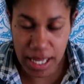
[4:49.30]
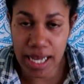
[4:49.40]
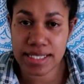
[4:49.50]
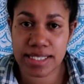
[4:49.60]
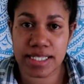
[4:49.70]

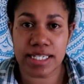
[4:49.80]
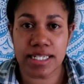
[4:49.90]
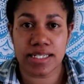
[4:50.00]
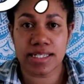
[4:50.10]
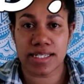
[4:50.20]
last
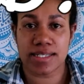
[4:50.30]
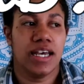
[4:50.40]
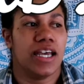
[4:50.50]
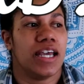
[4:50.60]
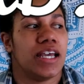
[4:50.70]
thing
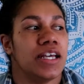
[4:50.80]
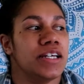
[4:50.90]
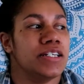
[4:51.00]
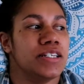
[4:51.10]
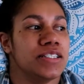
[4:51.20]

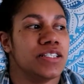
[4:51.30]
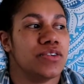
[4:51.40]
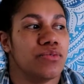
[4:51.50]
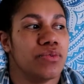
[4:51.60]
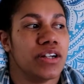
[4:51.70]
is,
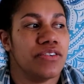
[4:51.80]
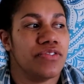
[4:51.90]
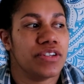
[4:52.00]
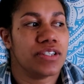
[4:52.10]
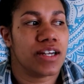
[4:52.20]
when
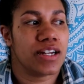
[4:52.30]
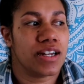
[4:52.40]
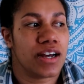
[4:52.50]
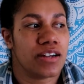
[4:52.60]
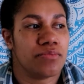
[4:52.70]
I first
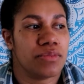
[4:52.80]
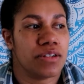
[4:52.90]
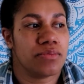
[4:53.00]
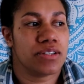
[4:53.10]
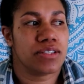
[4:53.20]
started out in
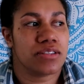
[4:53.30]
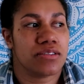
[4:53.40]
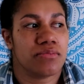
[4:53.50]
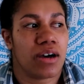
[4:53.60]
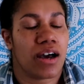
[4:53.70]

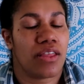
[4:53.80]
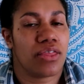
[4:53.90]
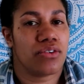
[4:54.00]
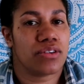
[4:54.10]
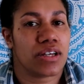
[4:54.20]
minimalism, I
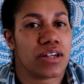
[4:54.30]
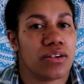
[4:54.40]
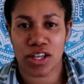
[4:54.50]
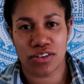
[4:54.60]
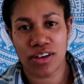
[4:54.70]
thought
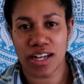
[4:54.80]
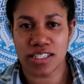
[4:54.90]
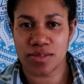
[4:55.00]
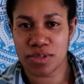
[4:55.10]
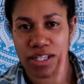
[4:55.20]
that you
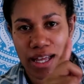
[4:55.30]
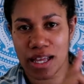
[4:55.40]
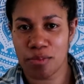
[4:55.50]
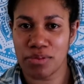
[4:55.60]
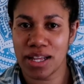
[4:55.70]
had to be
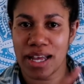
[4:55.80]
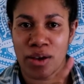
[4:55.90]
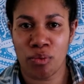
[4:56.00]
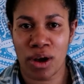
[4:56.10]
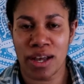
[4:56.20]
like
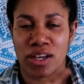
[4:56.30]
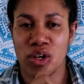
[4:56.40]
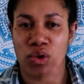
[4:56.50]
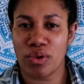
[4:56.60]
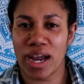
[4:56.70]
black, white
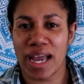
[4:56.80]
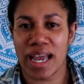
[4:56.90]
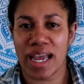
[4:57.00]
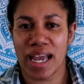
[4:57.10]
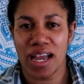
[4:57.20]
and
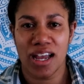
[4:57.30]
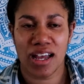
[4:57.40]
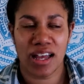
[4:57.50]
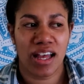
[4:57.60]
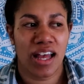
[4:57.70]
grey,
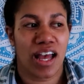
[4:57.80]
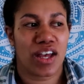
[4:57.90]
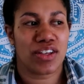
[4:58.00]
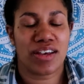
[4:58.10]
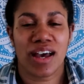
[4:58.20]

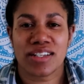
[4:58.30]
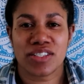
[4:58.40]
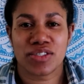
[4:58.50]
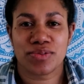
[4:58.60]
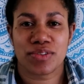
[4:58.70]
and you
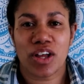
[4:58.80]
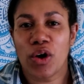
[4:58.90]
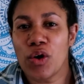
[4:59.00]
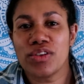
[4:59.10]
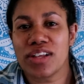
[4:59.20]
had to
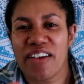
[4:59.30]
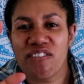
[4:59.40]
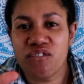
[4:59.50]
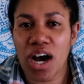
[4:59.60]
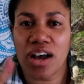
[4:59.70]
own
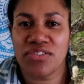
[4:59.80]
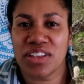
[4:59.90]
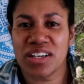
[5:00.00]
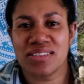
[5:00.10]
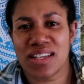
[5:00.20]
like
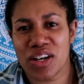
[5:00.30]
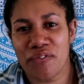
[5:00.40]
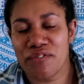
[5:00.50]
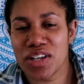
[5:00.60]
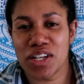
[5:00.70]
5 things that
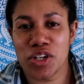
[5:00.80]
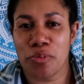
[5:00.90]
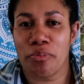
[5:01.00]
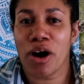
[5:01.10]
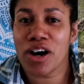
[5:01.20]
could fit in
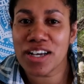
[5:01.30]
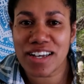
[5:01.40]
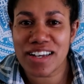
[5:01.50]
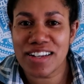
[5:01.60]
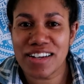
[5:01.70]
your
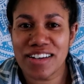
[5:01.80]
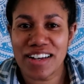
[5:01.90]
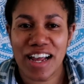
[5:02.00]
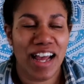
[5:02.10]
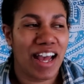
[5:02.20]
pocket,
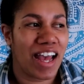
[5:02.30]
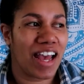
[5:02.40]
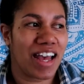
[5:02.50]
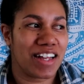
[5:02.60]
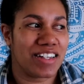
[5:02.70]

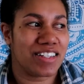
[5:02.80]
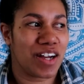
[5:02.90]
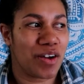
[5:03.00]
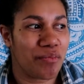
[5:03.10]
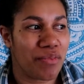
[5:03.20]
and
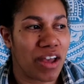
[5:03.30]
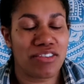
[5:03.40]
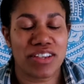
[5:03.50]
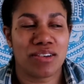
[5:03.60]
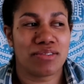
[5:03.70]

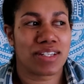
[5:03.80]
everything